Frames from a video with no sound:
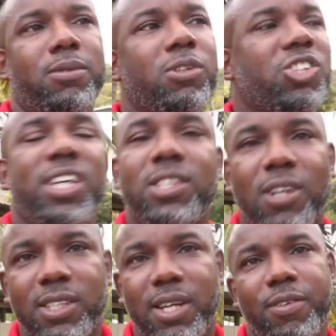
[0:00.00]
those
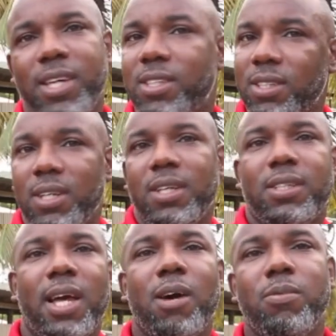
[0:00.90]
chainsaws and everything to,
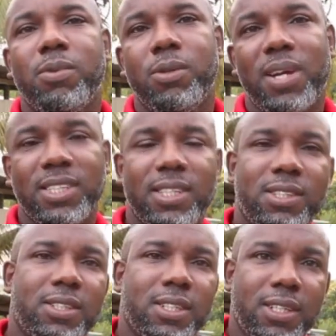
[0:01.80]
to help the
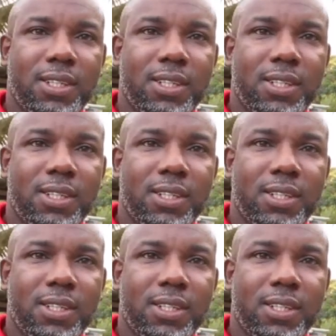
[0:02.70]
residents to,